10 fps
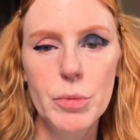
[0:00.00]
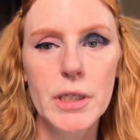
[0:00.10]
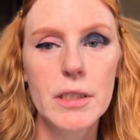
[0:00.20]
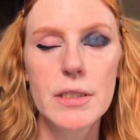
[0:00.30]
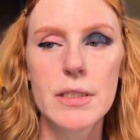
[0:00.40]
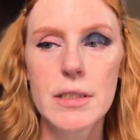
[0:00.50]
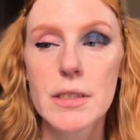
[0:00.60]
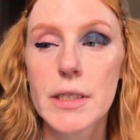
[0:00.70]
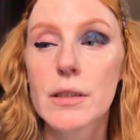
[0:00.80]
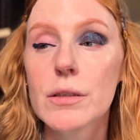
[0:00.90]
bit of
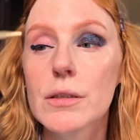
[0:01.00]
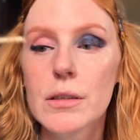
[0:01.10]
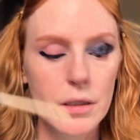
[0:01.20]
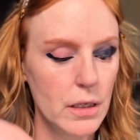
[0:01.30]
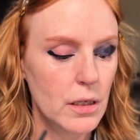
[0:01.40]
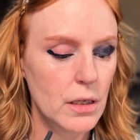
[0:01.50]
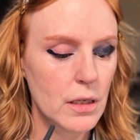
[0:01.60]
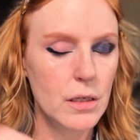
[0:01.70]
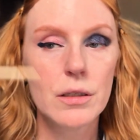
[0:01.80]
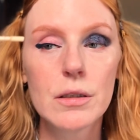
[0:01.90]
concealer
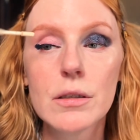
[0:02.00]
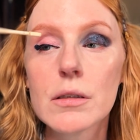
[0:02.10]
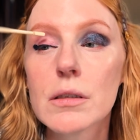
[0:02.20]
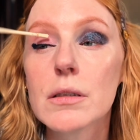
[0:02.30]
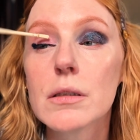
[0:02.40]
here.